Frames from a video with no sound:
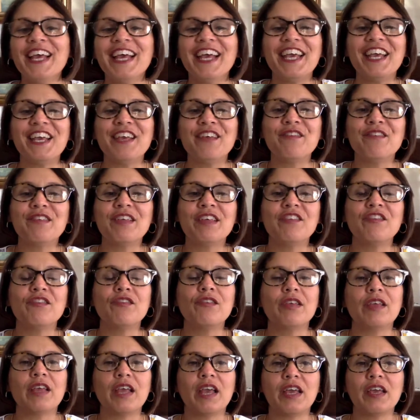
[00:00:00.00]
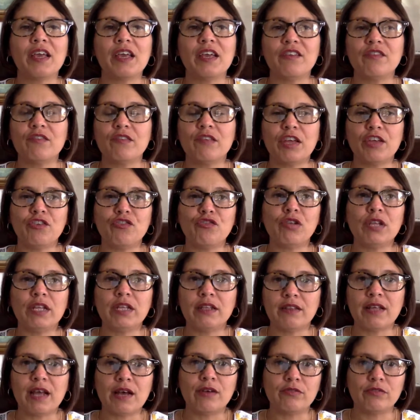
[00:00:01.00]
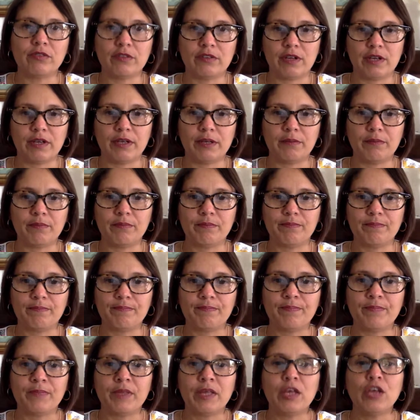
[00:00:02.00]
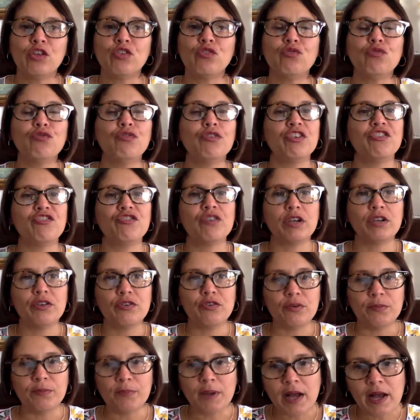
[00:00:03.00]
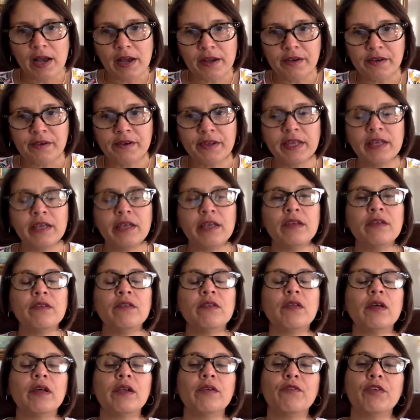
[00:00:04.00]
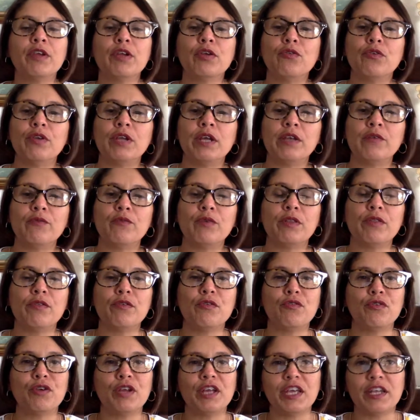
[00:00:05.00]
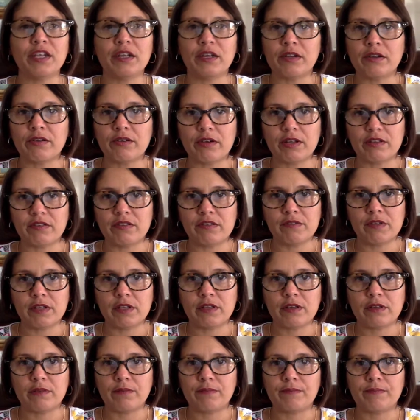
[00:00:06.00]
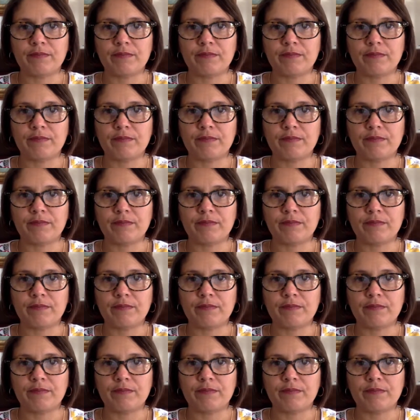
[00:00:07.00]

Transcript: is scheduling downtime to recharge your batteries and reconnect with your inner creativity.